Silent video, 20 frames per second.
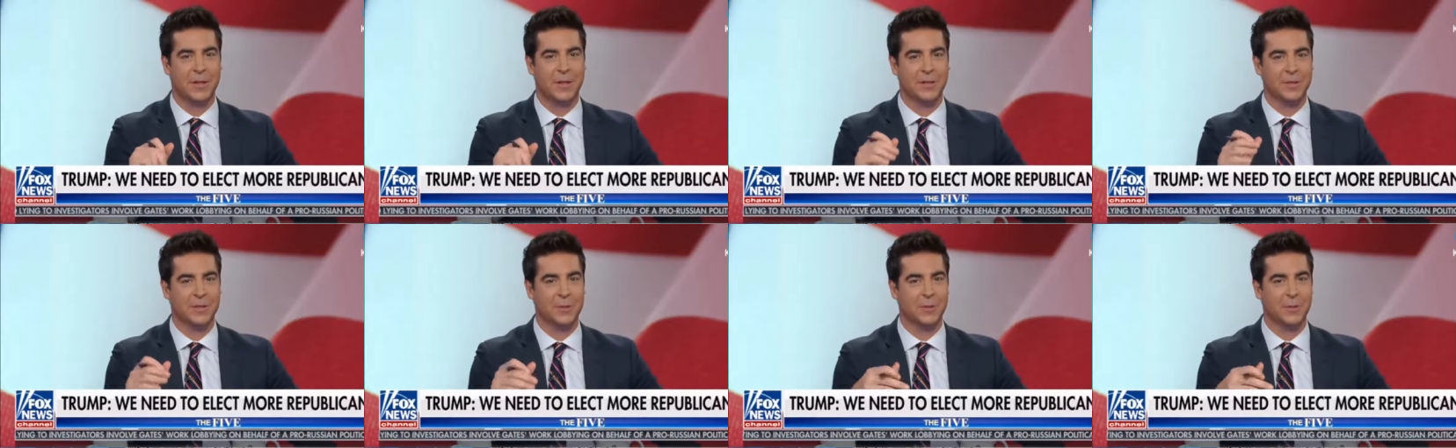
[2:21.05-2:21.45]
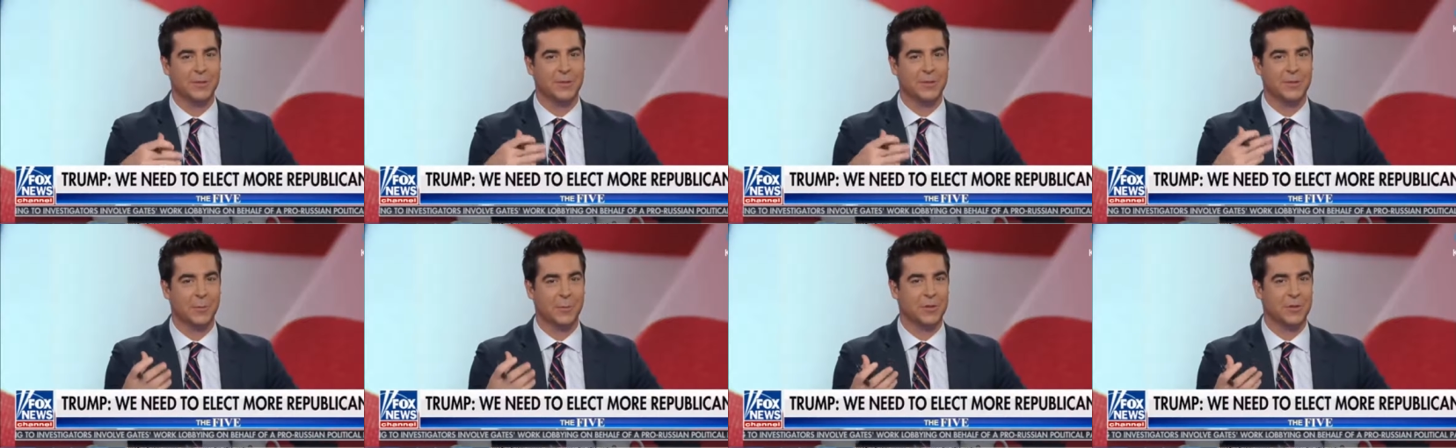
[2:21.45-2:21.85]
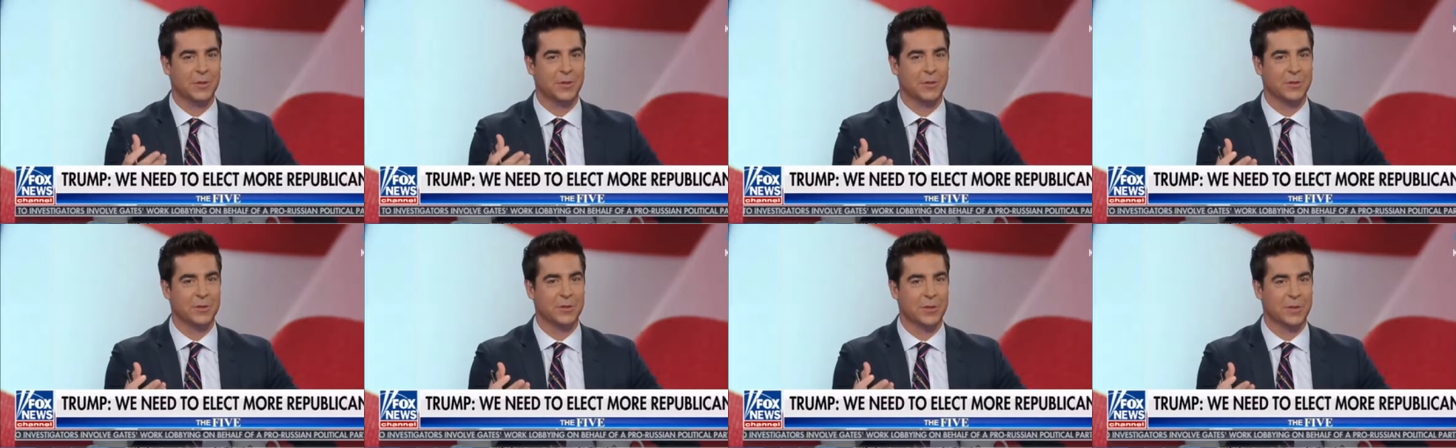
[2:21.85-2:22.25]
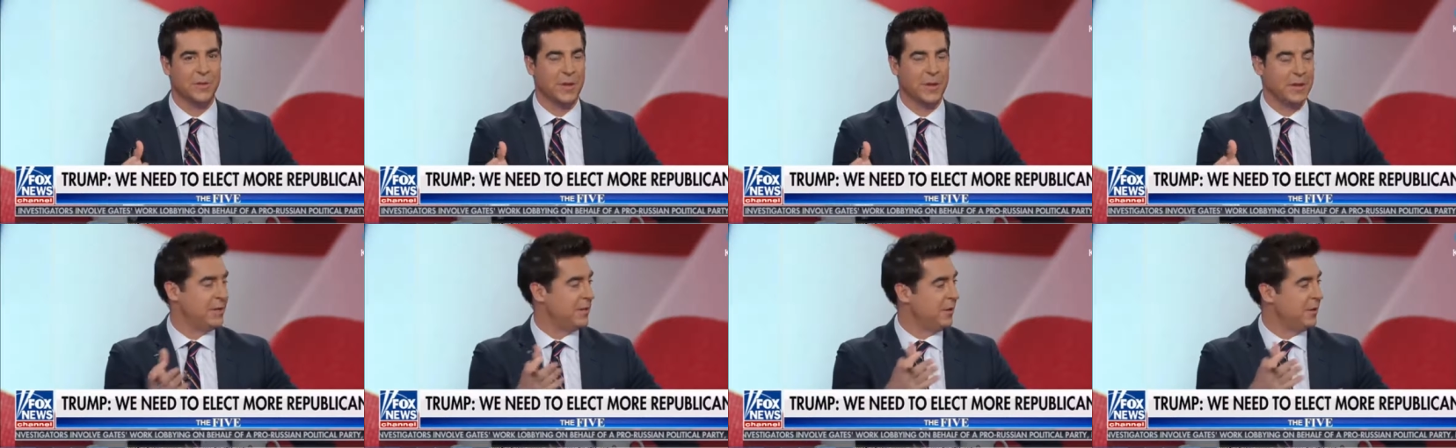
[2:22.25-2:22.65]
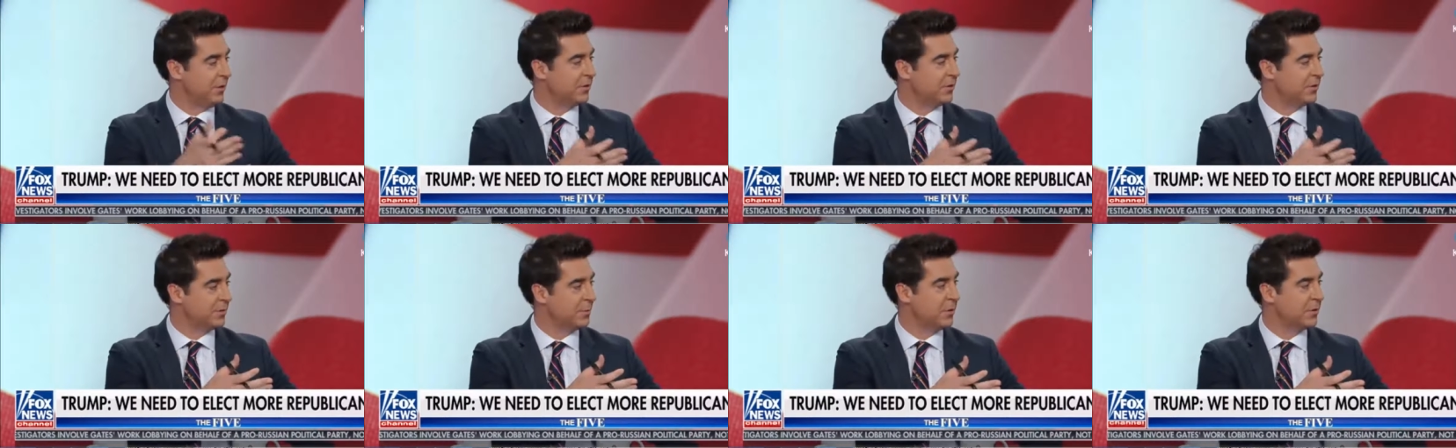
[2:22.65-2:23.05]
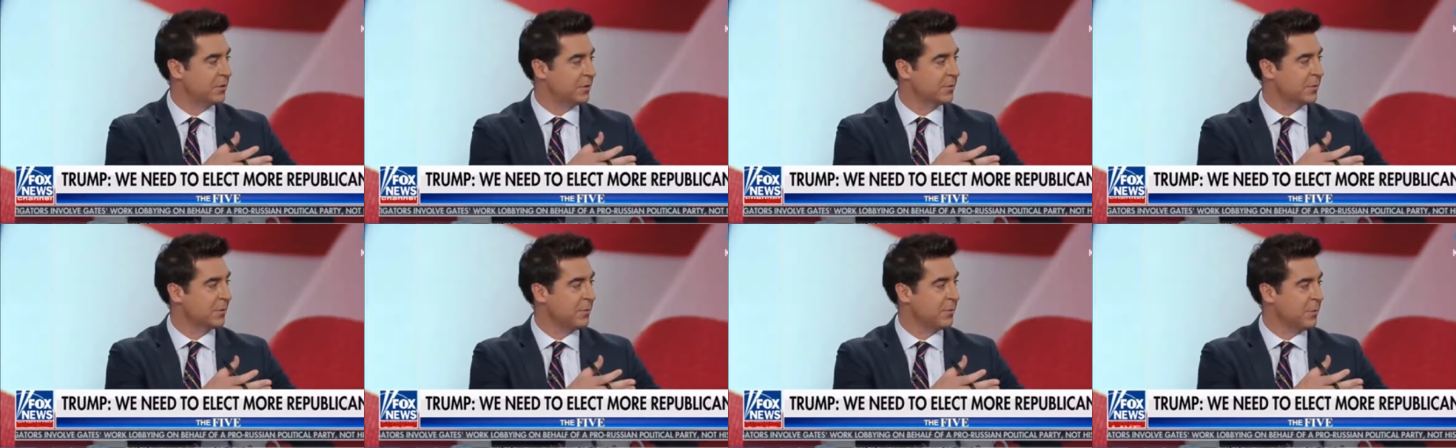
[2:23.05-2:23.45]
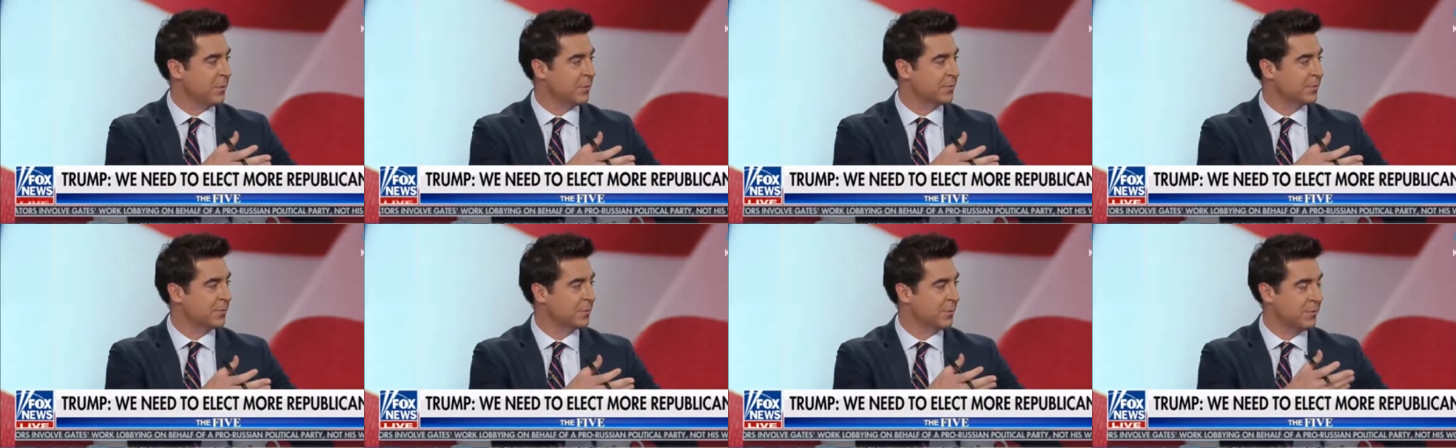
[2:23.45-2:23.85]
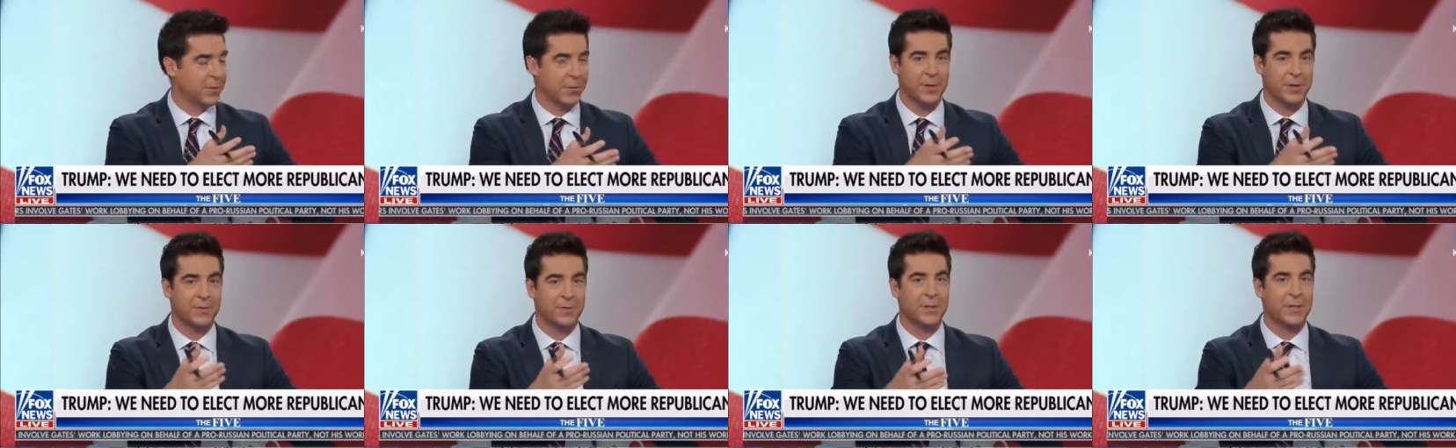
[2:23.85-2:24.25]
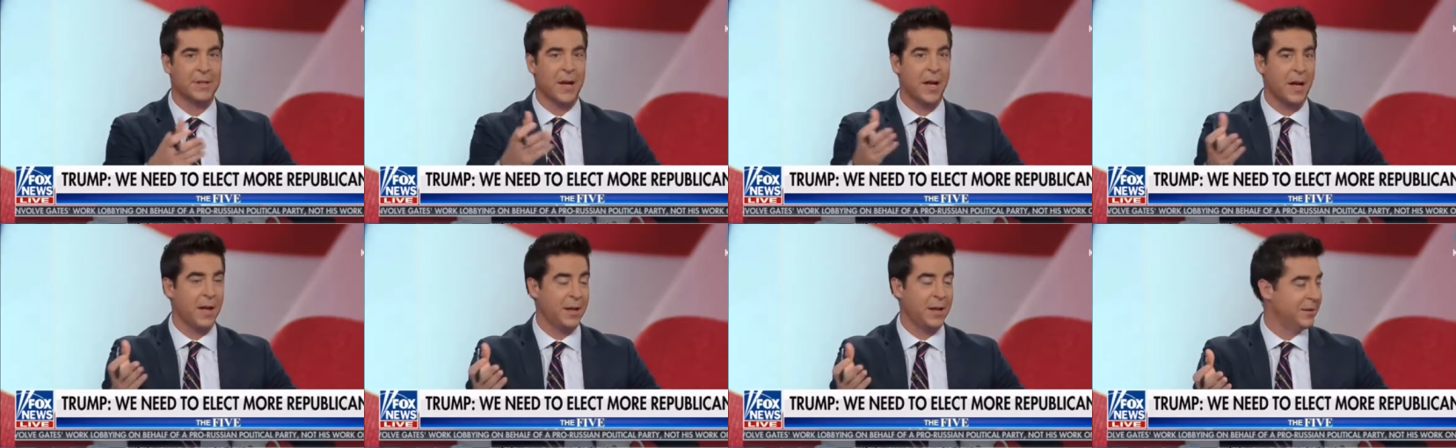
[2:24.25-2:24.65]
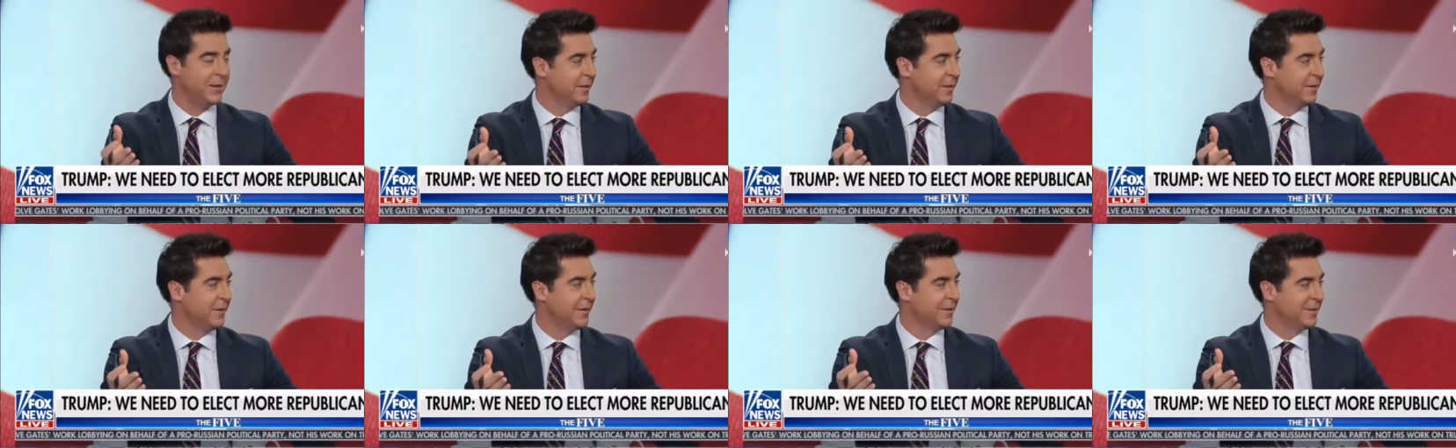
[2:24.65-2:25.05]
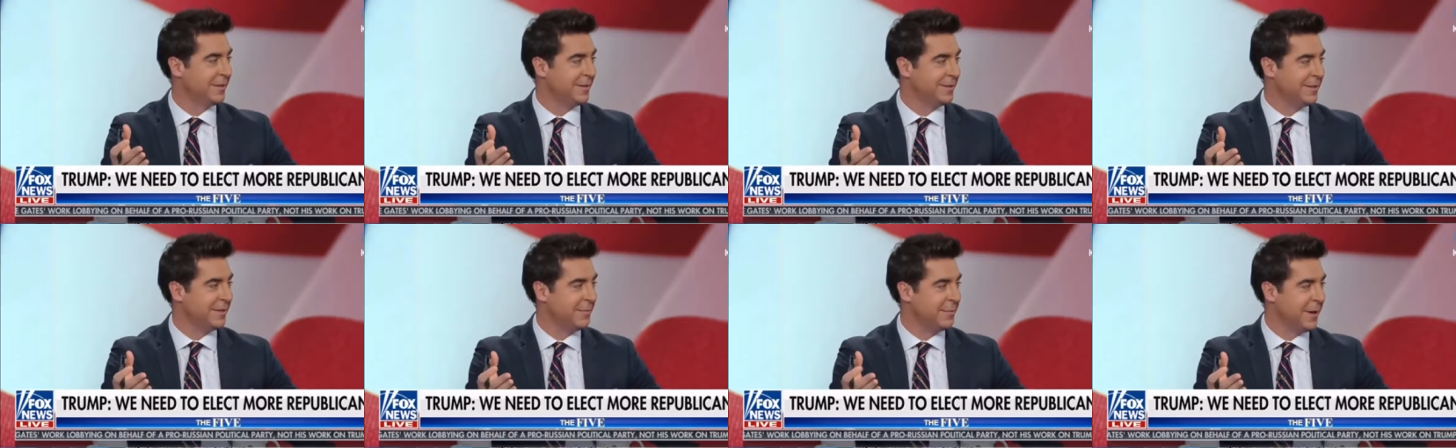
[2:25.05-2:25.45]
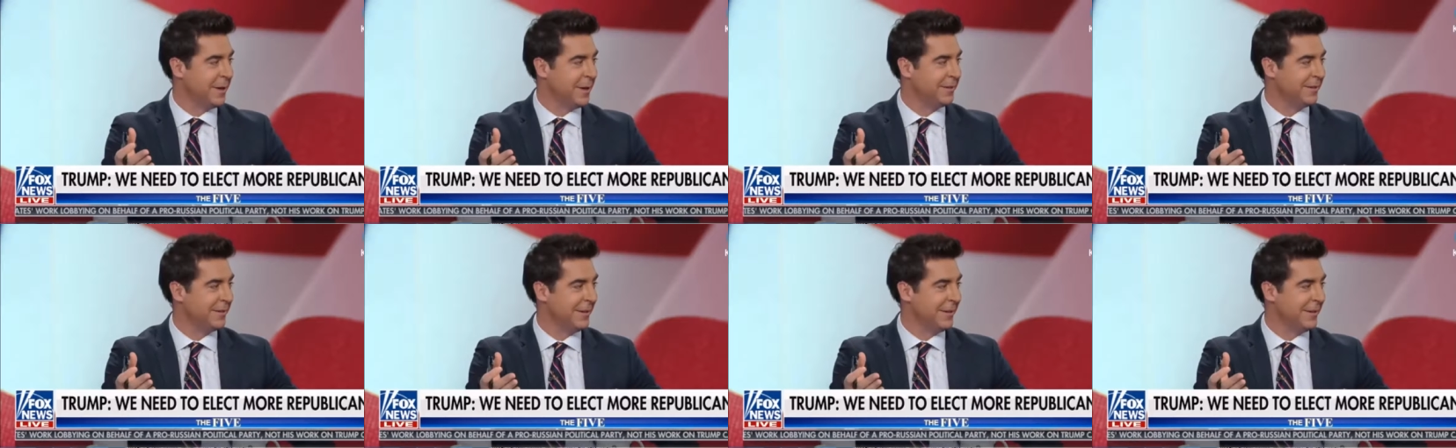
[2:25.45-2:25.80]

Because there was so much other stuff, and he also spoke to reporters before he even got to the event,